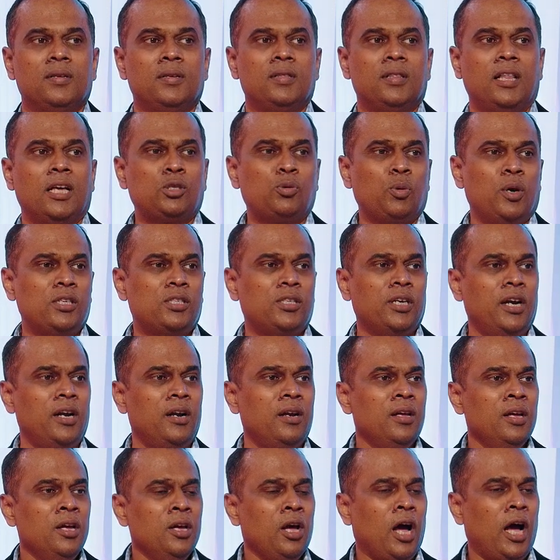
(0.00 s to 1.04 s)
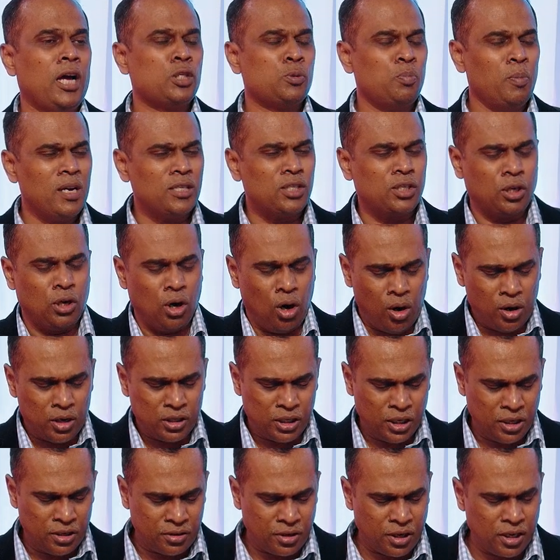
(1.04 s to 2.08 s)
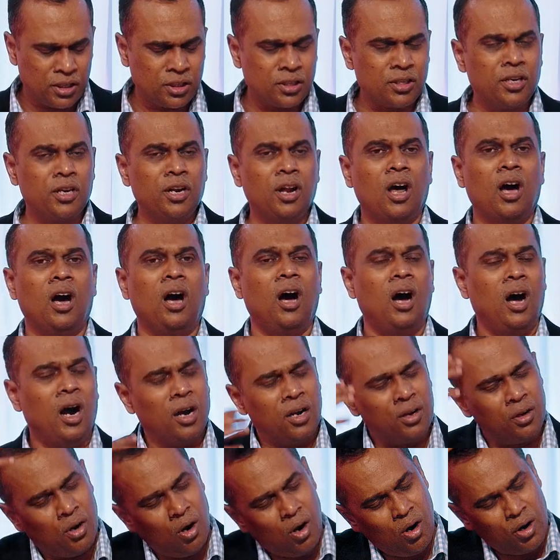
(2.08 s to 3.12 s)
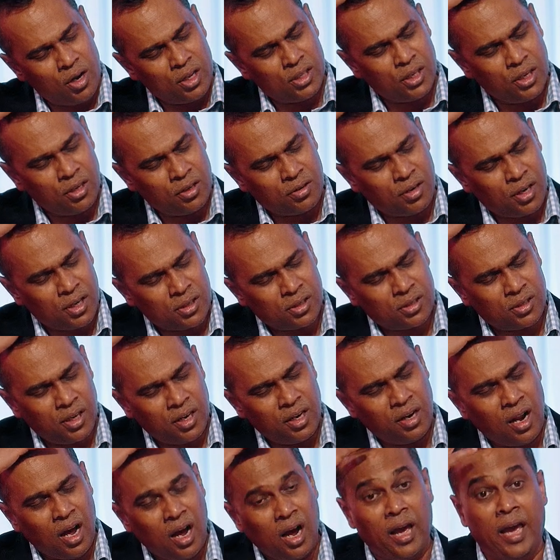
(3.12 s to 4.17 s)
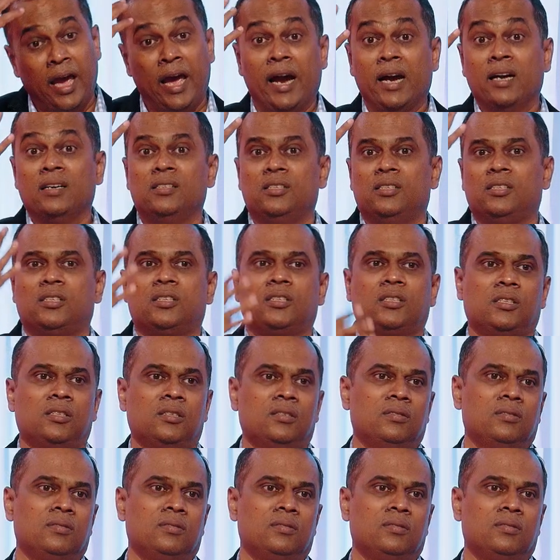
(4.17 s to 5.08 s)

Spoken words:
That's why I said, as much God is interested in our heart, God is interested in our heads.